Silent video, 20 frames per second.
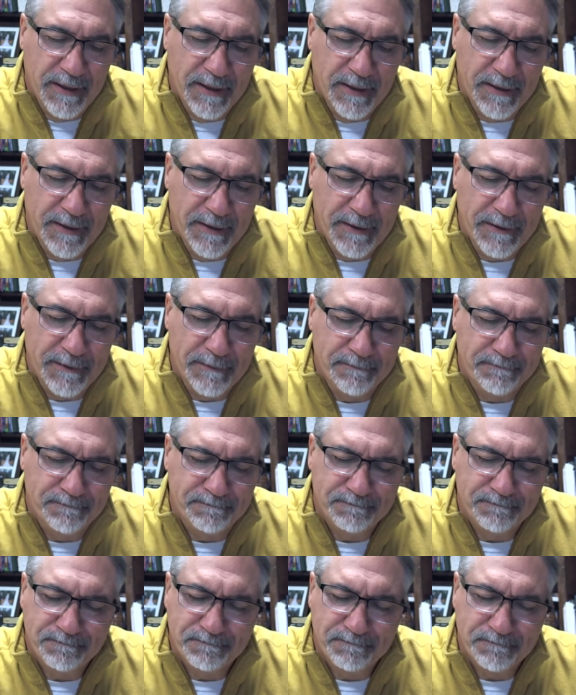Um,
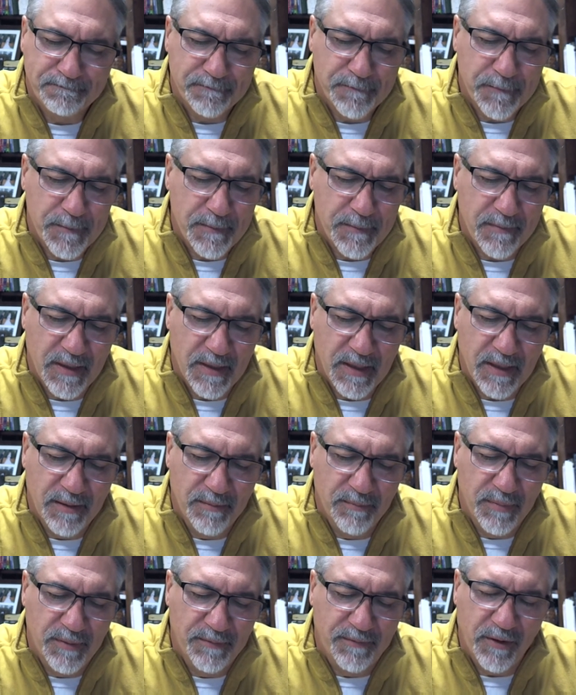
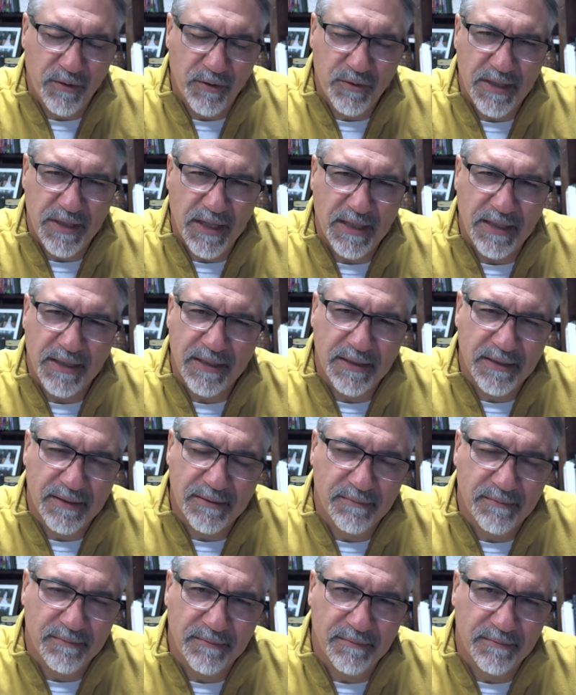but folks, that
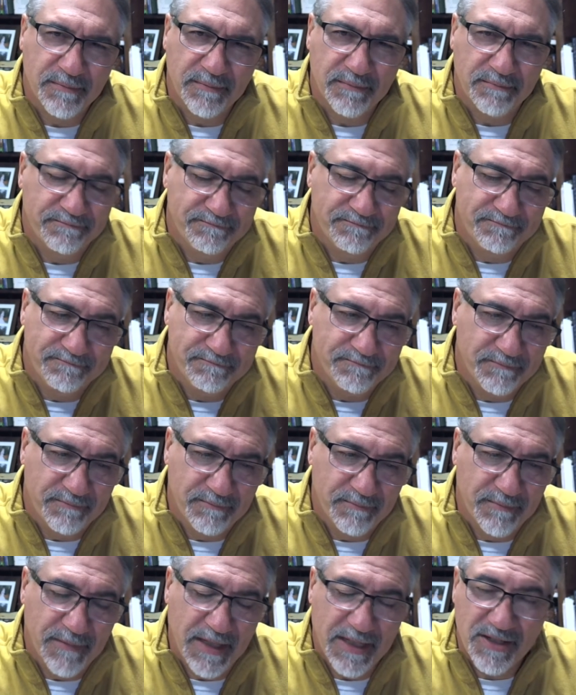
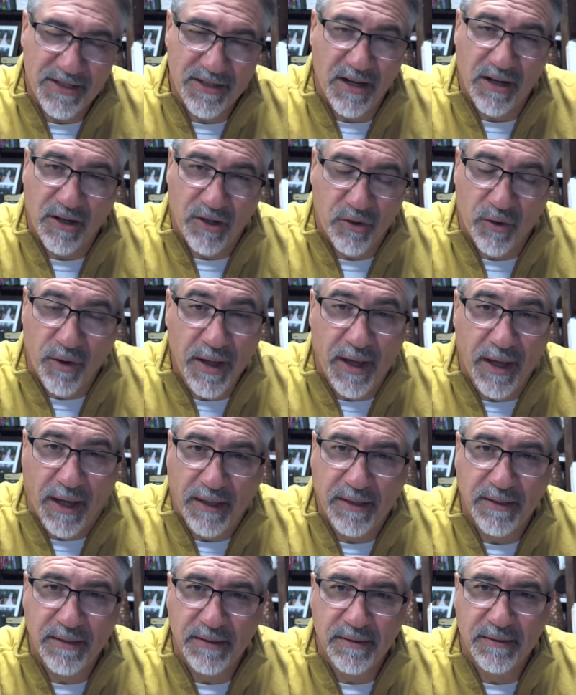that's not
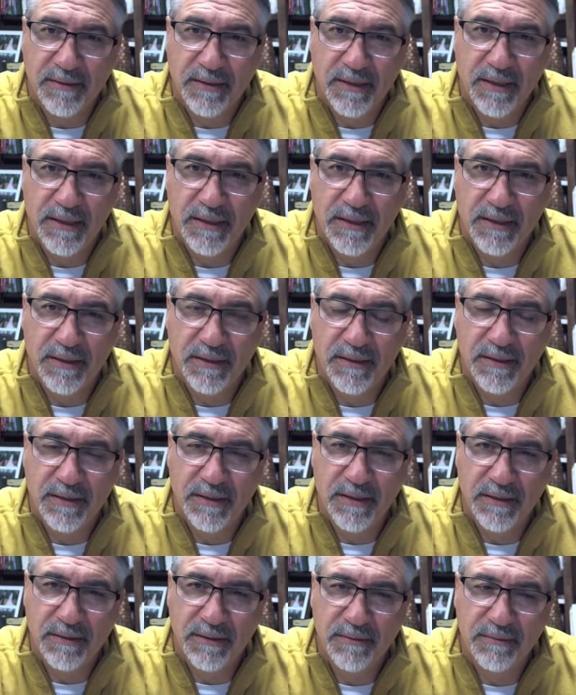correct.
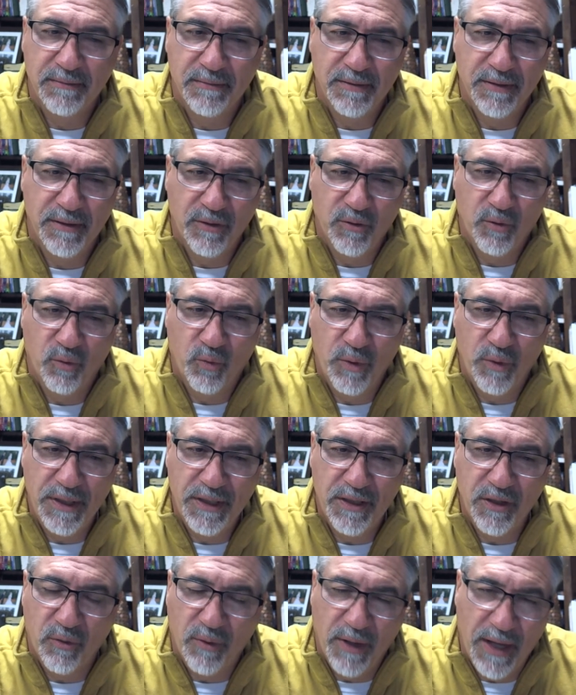Um,
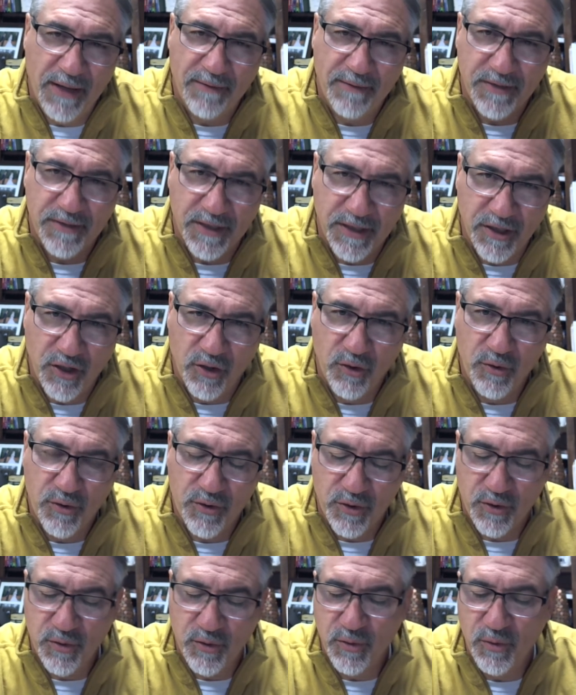we don't have to go
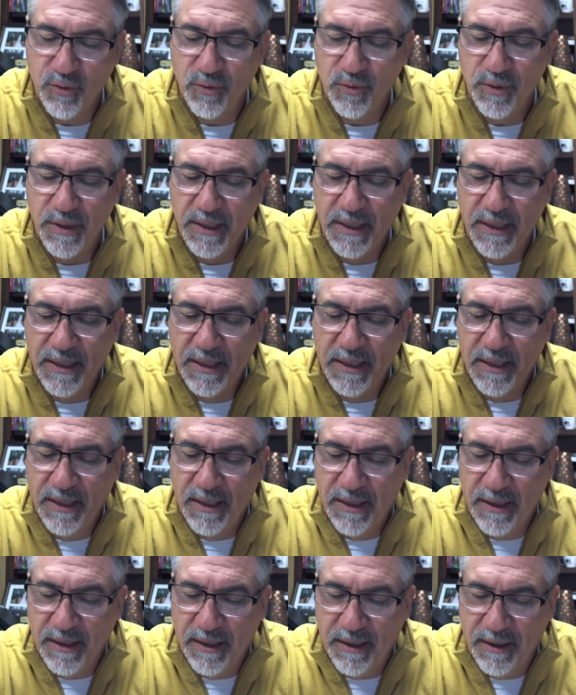through
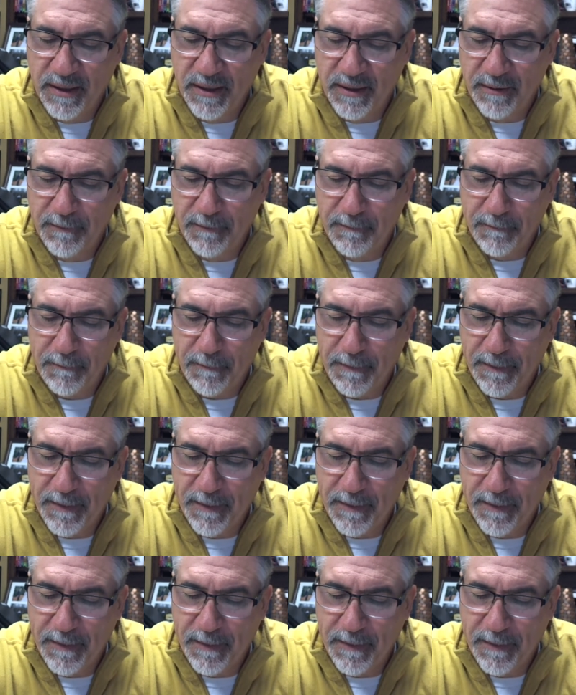um,